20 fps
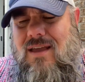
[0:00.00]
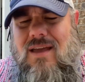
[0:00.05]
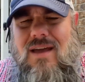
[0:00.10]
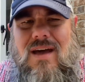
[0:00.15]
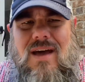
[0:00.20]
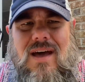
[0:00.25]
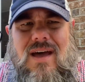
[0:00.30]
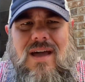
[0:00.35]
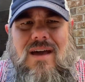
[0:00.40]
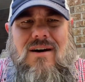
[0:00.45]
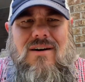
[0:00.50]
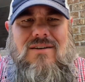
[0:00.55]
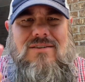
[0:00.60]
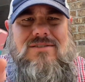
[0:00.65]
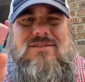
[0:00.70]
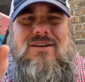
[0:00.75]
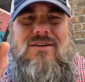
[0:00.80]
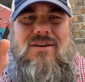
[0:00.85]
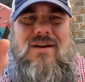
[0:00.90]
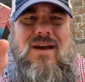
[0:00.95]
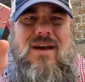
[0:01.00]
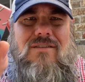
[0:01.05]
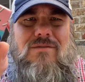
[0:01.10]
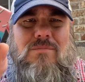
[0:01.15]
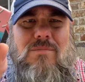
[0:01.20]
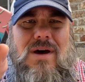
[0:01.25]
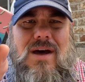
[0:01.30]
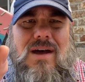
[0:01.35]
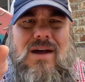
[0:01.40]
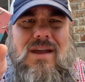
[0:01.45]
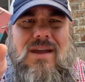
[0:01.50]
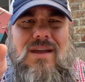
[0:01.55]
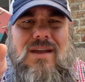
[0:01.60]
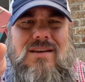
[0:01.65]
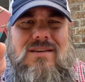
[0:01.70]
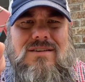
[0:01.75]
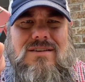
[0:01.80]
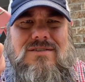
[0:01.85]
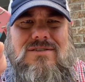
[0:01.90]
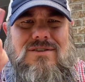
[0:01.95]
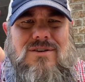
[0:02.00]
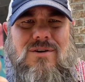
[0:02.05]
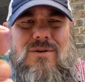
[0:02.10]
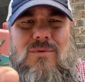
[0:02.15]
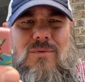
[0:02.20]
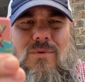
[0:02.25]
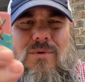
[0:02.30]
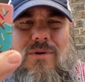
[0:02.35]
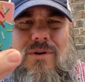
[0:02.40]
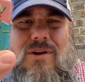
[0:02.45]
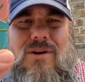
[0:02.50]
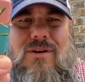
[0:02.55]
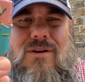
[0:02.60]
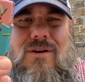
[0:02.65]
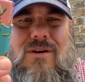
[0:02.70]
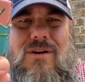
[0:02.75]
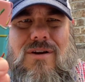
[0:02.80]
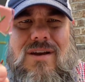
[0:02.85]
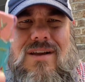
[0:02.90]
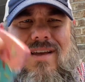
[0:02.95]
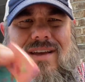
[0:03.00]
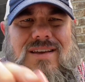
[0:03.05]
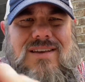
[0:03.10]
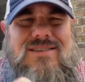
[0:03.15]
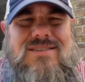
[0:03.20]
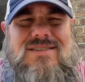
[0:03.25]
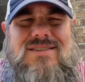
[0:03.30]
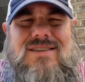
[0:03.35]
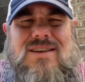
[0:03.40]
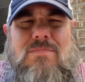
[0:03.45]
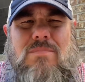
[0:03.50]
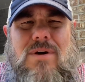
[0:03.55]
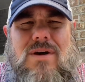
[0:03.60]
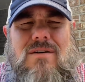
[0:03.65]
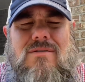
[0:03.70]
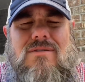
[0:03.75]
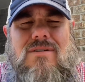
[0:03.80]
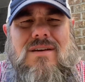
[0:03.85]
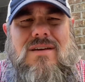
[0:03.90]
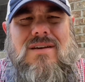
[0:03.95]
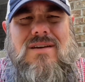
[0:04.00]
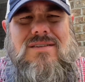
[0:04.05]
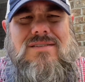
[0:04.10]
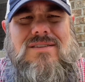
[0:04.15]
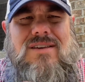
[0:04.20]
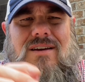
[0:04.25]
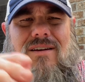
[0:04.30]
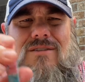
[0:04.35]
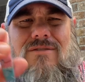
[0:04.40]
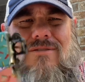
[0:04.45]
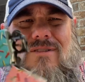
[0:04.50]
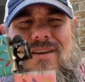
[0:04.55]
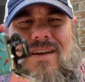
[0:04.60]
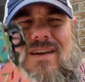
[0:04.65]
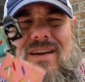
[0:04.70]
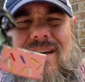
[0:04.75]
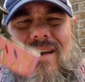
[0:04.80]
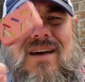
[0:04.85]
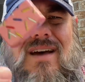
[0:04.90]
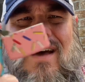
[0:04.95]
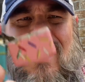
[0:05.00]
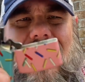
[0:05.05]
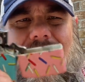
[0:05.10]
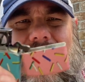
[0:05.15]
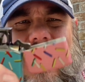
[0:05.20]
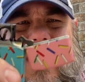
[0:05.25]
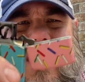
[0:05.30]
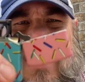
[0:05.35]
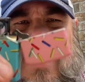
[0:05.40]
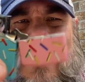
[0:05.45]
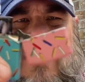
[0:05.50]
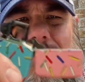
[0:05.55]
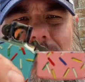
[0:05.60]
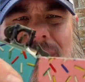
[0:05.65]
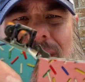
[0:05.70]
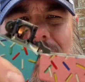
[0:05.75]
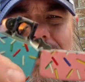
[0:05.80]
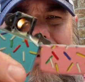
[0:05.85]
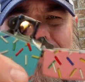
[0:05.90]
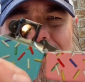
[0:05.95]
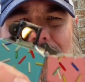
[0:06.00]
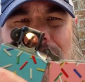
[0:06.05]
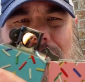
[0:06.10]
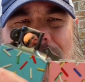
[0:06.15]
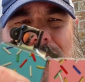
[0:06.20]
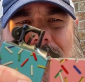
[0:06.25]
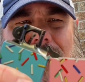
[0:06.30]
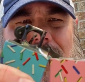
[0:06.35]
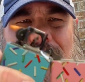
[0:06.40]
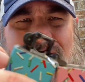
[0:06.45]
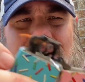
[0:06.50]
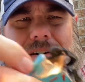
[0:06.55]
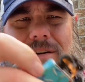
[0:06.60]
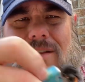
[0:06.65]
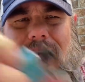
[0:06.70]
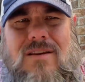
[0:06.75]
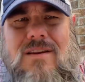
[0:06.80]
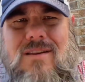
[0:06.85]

I also have my Desert Warrior Zippo, so I am full on